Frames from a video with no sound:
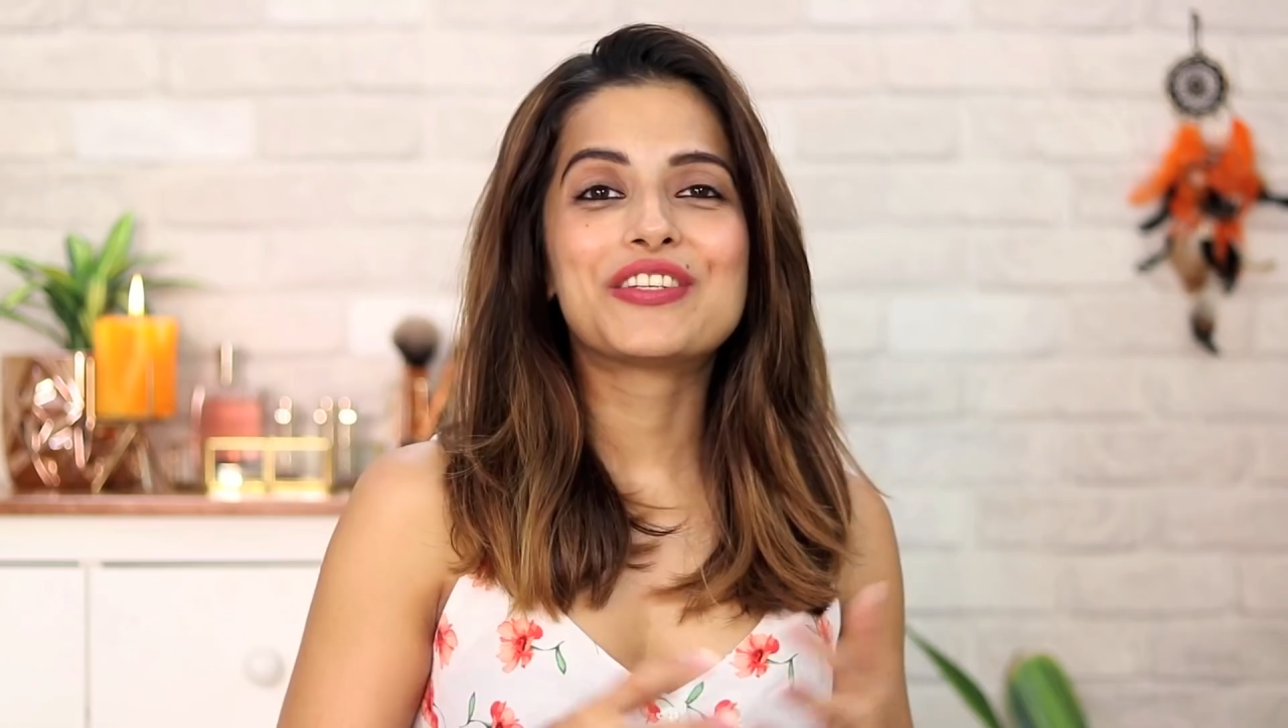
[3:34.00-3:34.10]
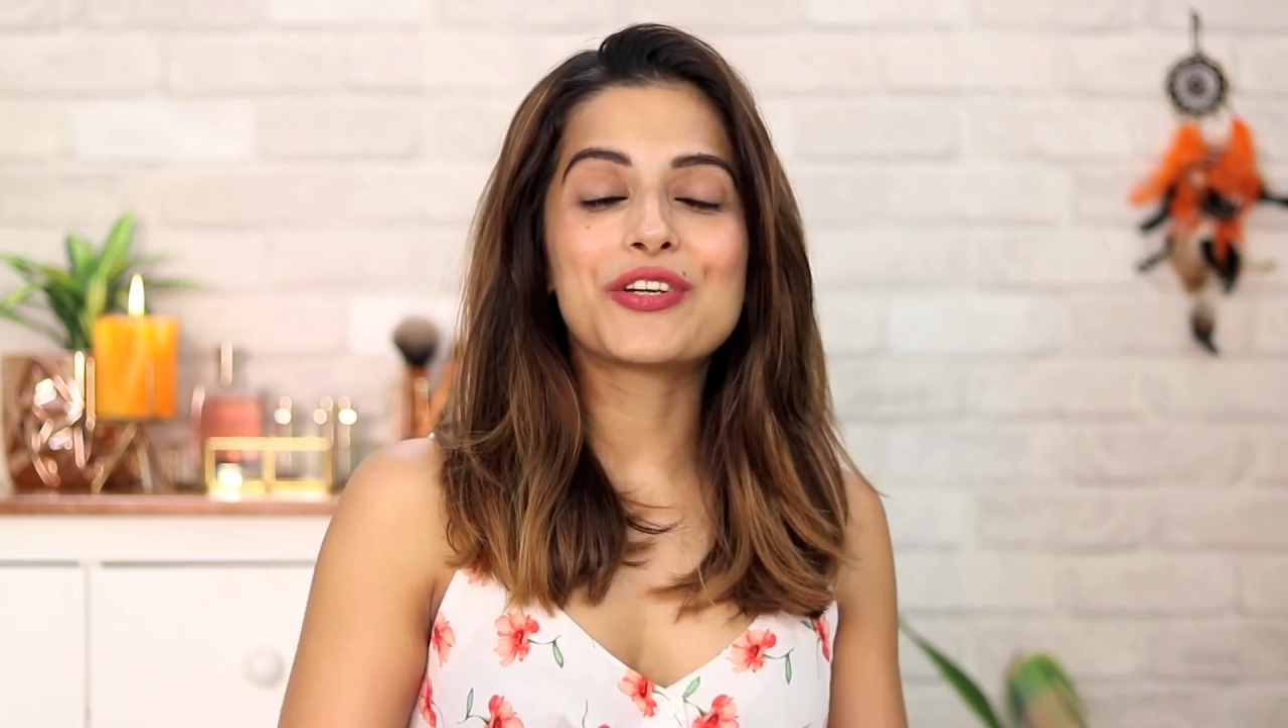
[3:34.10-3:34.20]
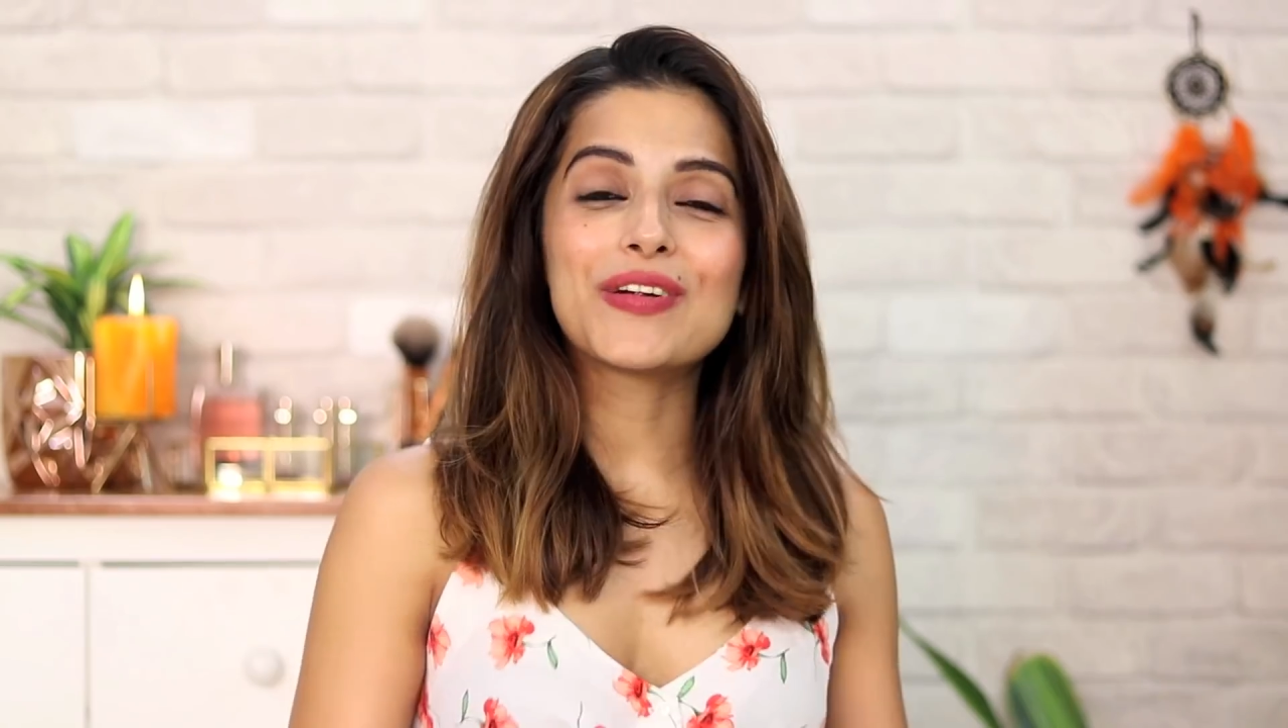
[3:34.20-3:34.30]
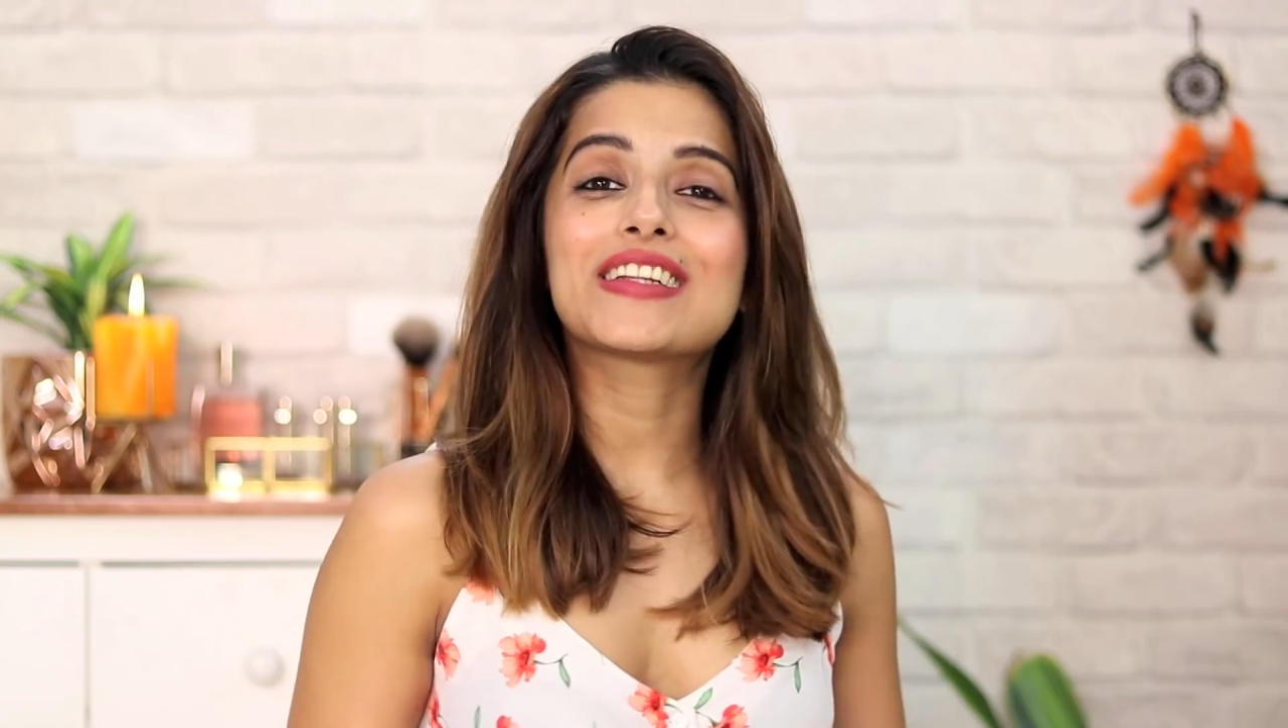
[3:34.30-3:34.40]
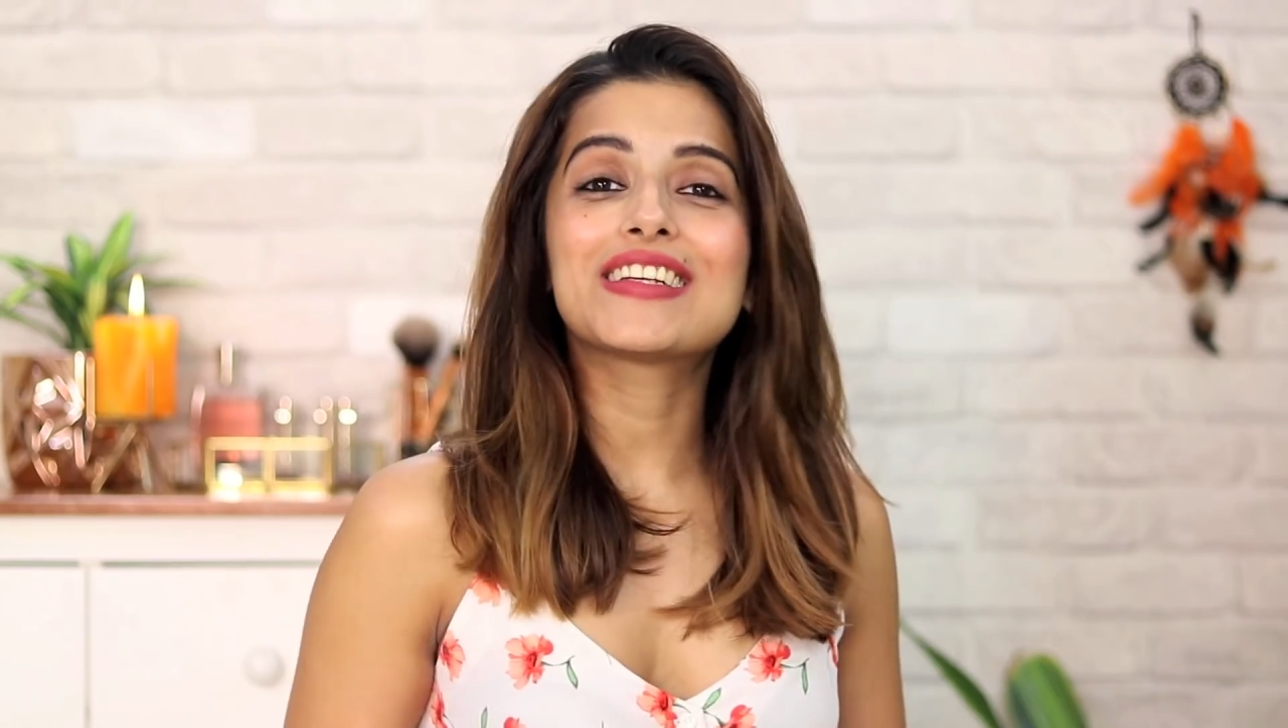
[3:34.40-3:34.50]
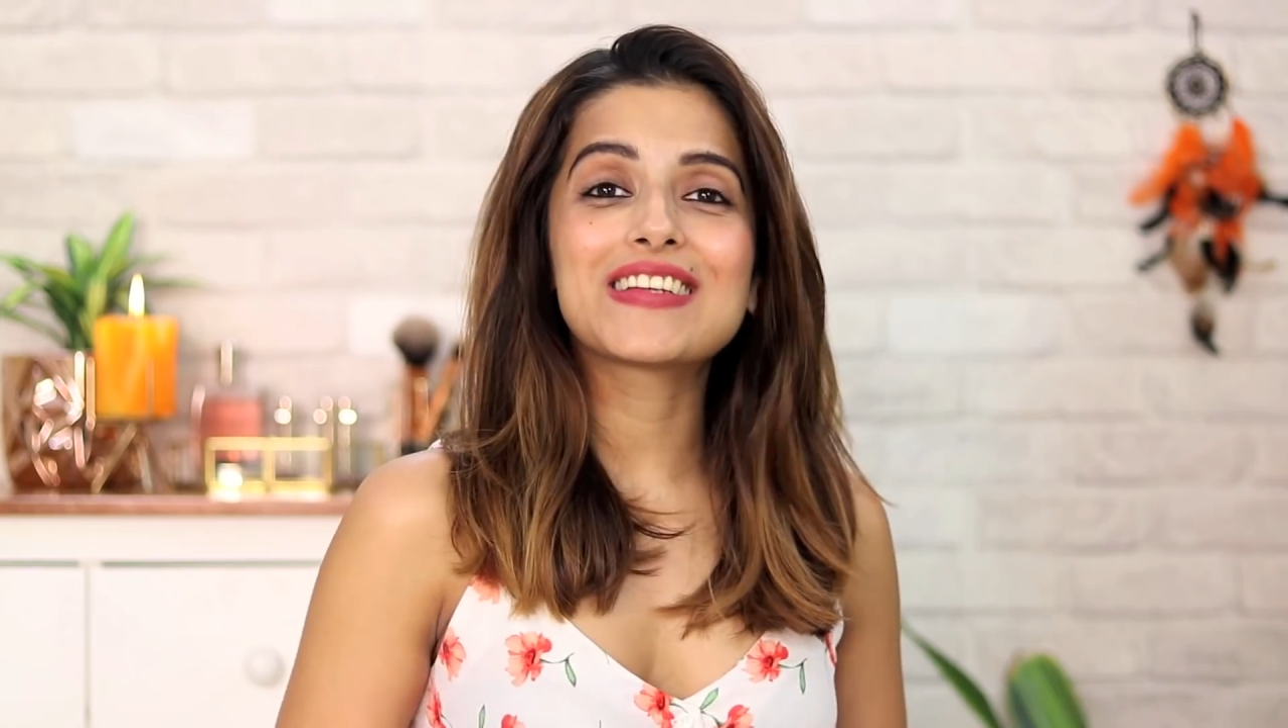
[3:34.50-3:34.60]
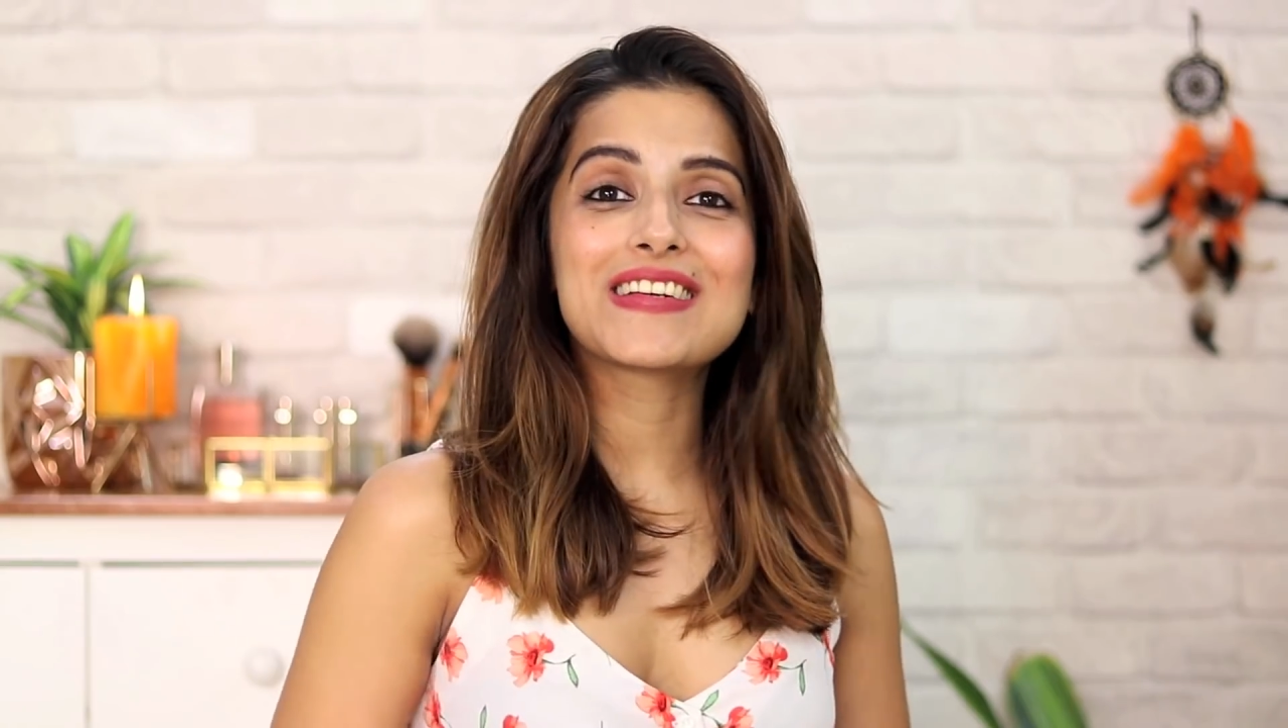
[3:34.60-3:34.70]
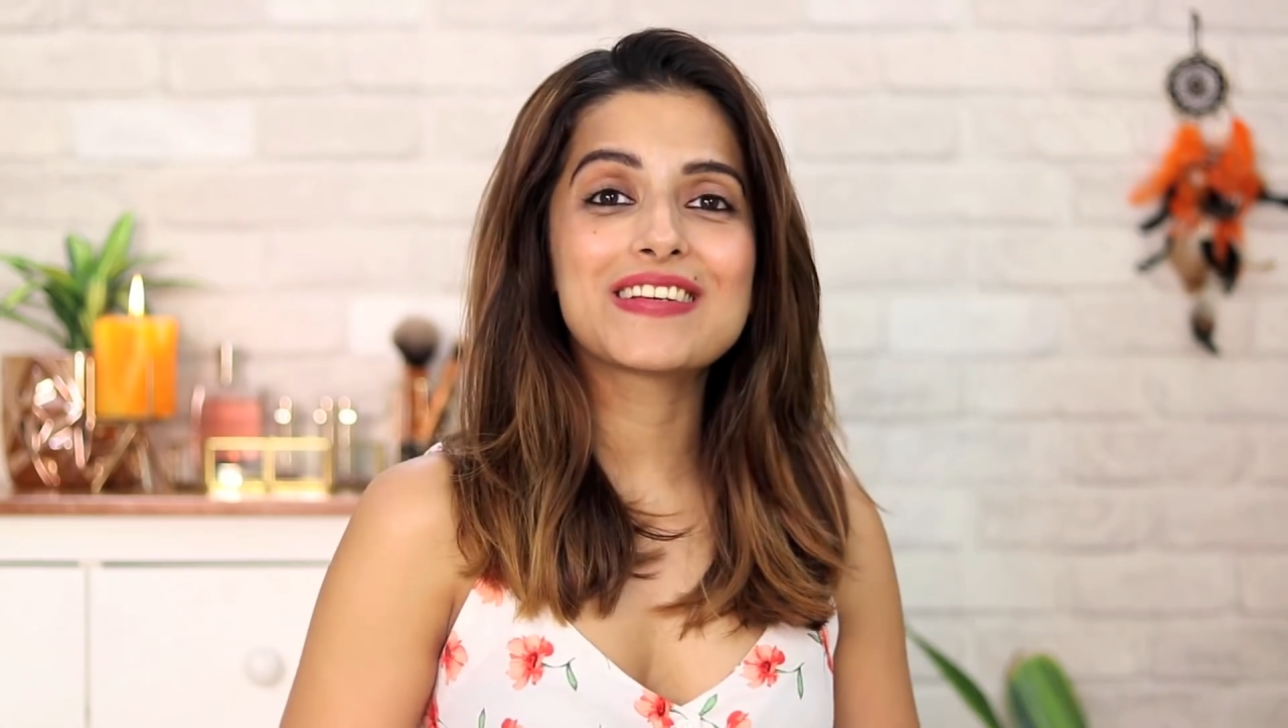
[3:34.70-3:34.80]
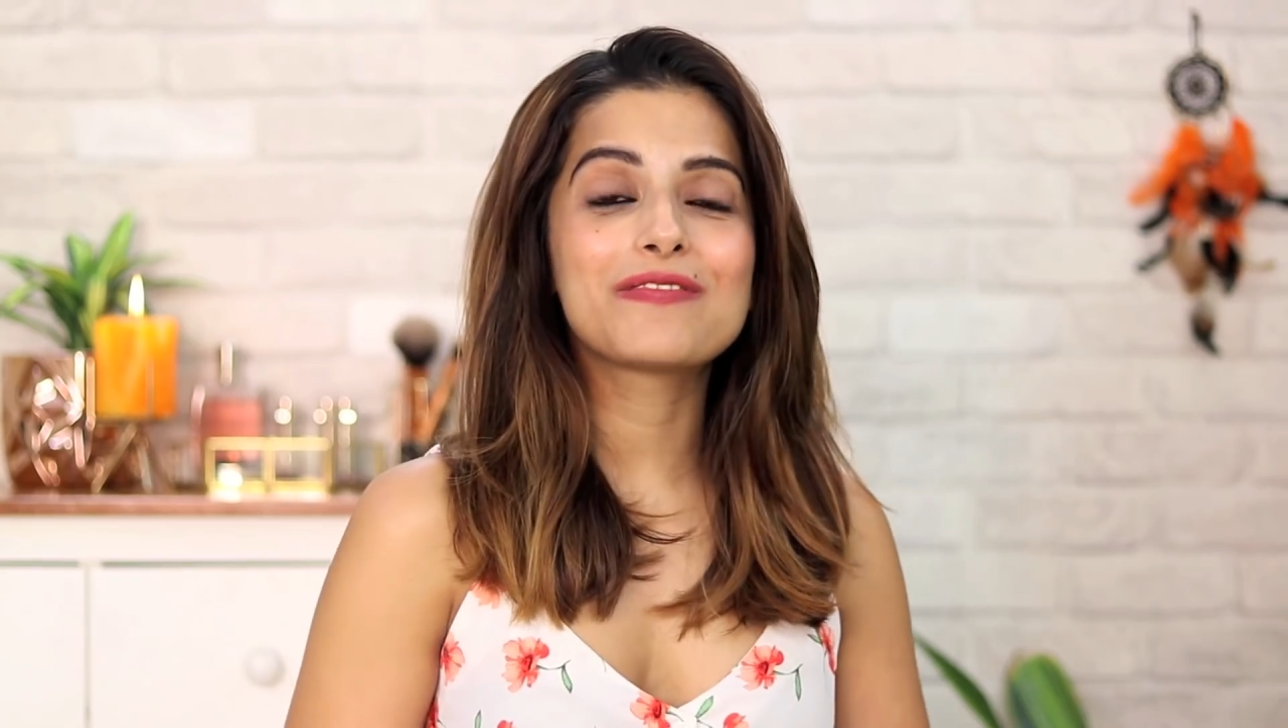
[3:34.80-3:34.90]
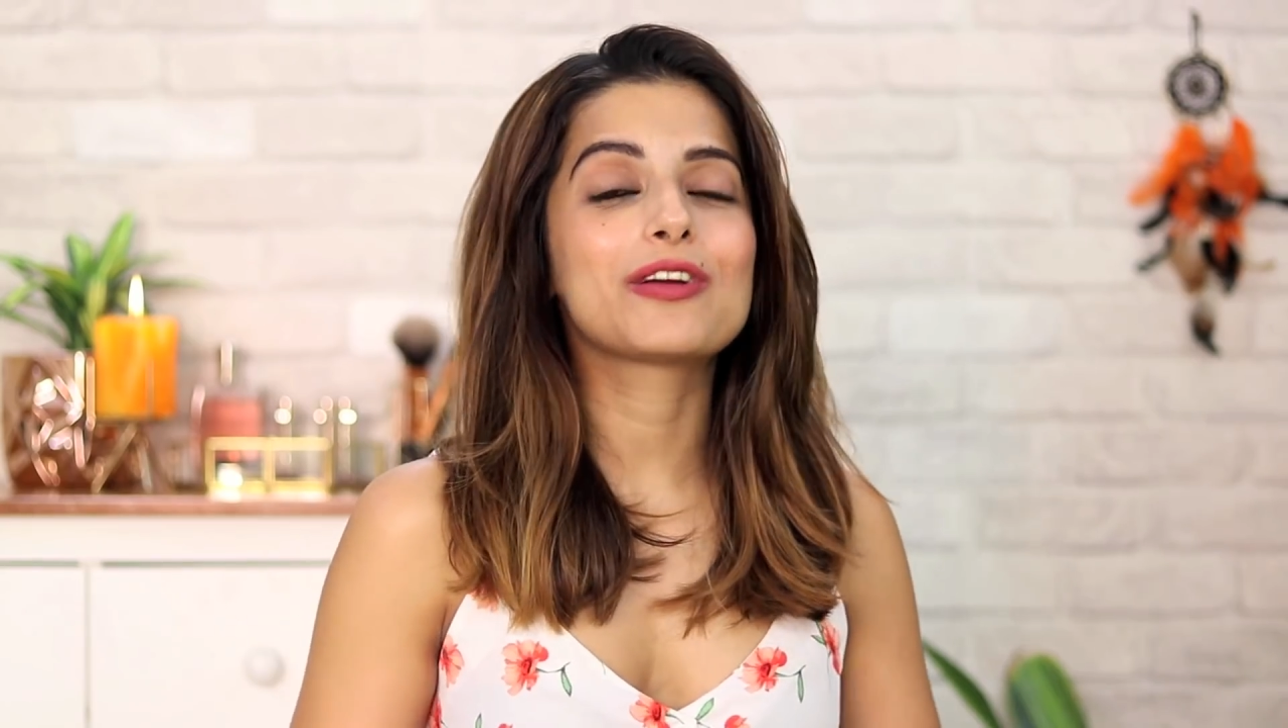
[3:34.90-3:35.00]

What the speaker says: During the season,